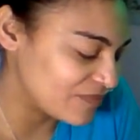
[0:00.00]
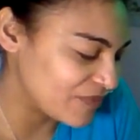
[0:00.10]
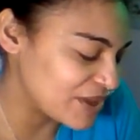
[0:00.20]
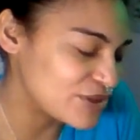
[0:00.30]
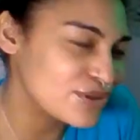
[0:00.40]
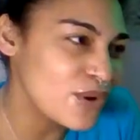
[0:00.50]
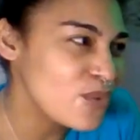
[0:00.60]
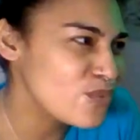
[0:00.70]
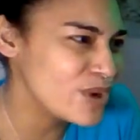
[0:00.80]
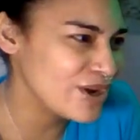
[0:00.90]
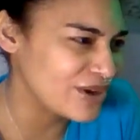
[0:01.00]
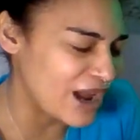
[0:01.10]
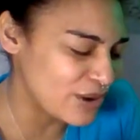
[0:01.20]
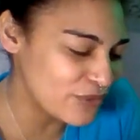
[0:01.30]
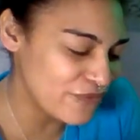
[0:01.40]
It's so weird.
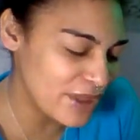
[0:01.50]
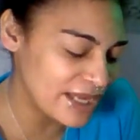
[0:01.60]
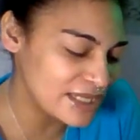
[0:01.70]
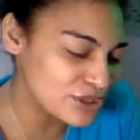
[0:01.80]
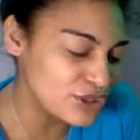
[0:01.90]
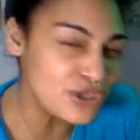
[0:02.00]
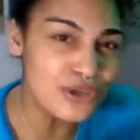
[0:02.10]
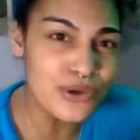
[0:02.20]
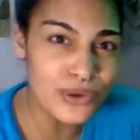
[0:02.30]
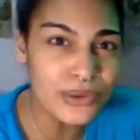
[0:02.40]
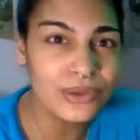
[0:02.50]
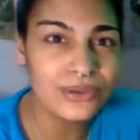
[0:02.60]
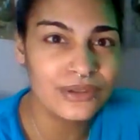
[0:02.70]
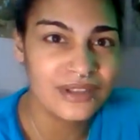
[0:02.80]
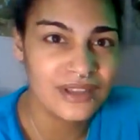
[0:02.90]
I don't feel like it's
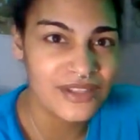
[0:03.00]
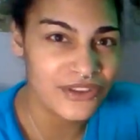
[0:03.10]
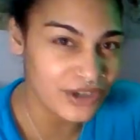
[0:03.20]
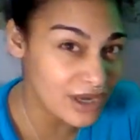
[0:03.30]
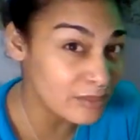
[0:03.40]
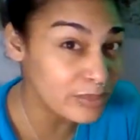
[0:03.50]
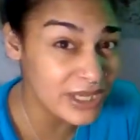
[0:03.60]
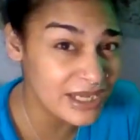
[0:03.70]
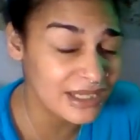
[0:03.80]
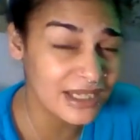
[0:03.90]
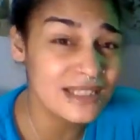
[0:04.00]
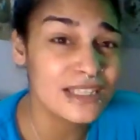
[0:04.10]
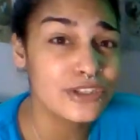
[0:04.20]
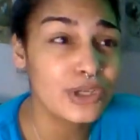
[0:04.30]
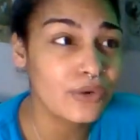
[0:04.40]
you they're competing against.
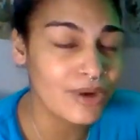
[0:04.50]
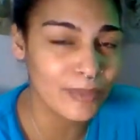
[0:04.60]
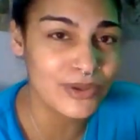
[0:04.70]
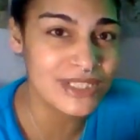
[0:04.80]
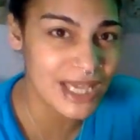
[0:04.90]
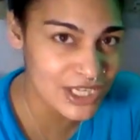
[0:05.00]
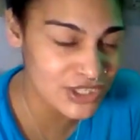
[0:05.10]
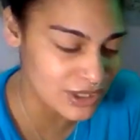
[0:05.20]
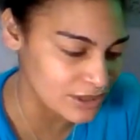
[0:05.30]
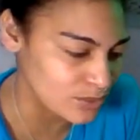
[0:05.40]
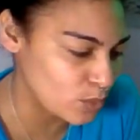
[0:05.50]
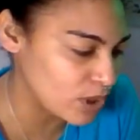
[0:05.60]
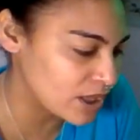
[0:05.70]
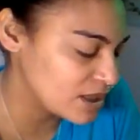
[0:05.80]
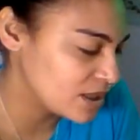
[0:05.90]
It's your reputation.
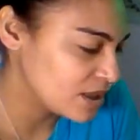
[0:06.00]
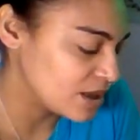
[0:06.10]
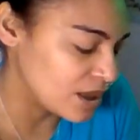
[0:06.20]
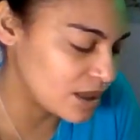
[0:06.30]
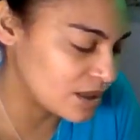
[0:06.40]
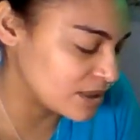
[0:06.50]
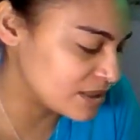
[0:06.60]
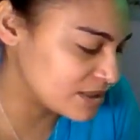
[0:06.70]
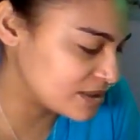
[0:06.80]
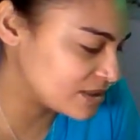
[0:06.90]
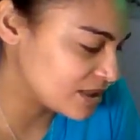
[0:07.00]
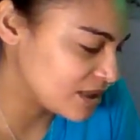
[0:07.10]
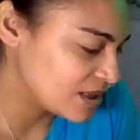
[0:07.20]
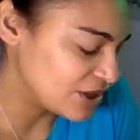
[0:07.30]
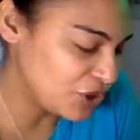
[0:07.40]
It's
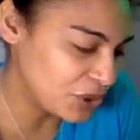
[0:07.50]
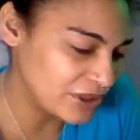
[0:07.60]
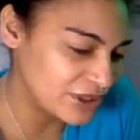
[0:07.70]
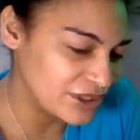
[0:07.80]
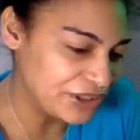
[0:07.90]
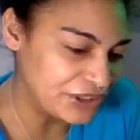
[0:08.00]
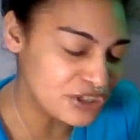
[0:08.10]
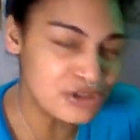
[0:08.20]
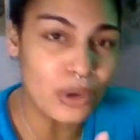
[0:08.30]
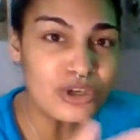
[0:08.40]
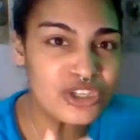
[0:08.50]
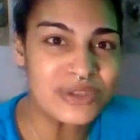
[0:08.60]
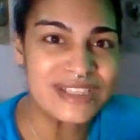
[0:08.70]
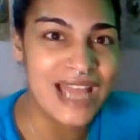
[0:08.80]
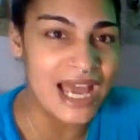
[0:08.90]
your social
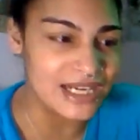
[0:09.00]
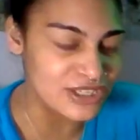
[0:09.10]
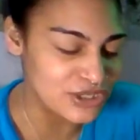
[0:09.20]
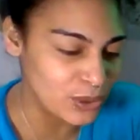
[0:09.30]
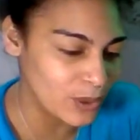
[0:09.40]
status.